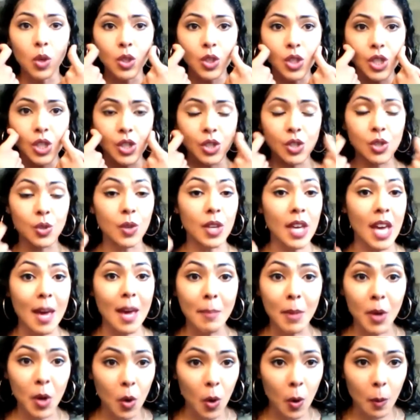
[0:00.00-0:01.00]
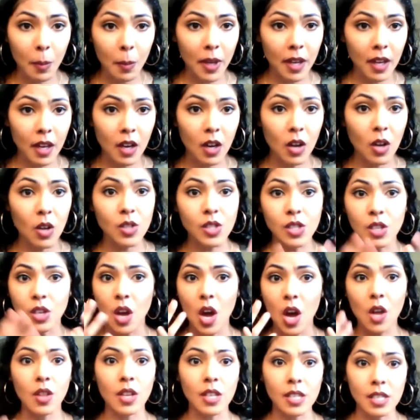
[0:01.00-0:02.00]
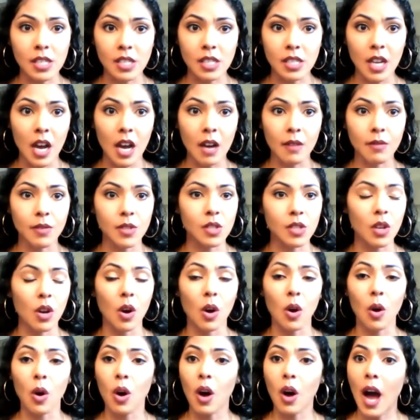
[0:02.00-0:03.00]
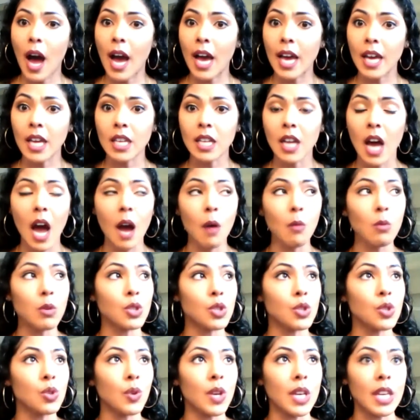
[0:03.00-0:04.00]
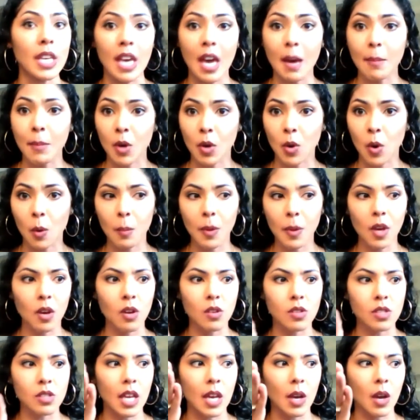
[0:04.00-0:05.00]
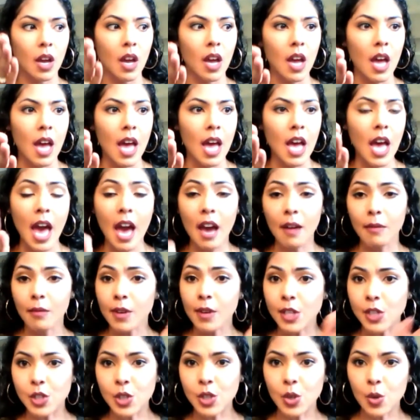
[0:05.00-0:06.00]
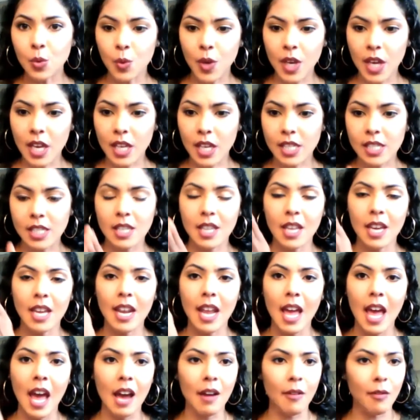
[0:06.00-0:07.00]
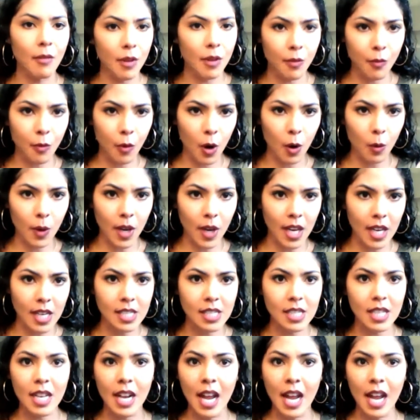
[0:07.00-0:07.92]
just do chemical peels and all this stuff. So I was doing chemical peels like every 2 weeks, then every 4 weeks, then